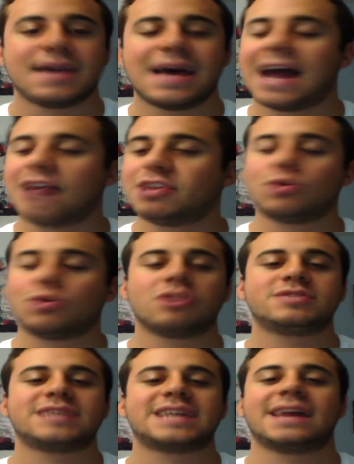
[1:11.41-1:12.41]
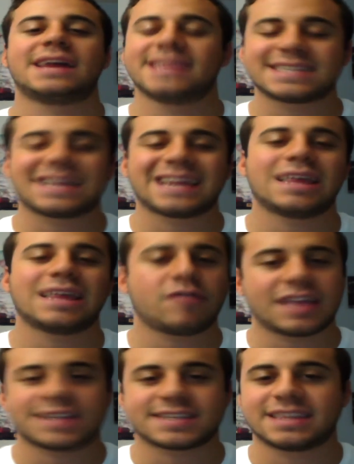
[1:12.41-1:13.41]
I don't understand. This guy
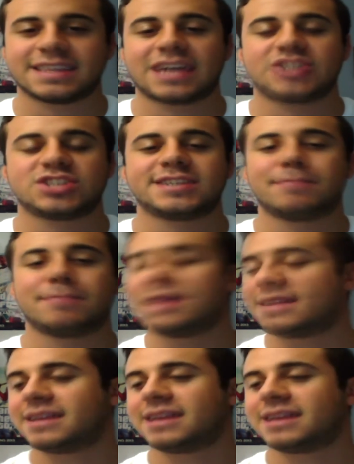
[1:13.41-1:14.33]
definitely has connections at Milan,